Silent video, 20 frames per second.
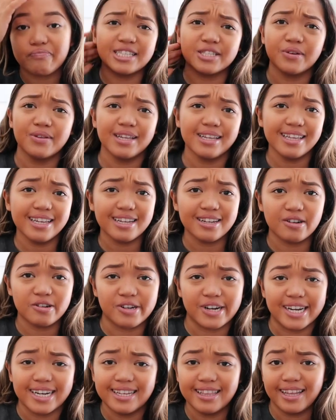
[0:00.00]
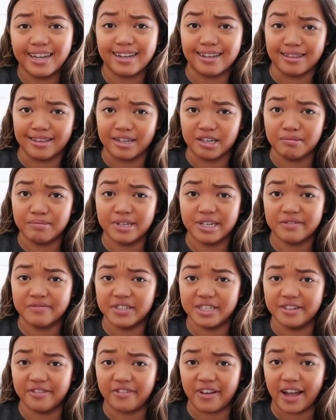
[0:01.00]
and so that like created like a little bit
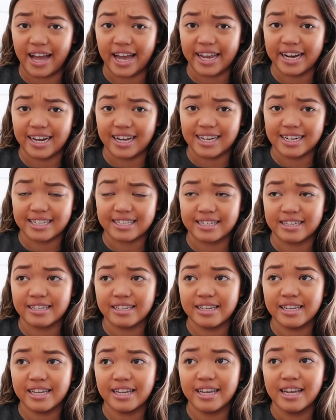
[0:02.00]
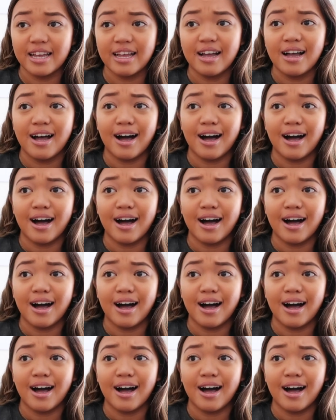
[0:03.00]
of a divide honestly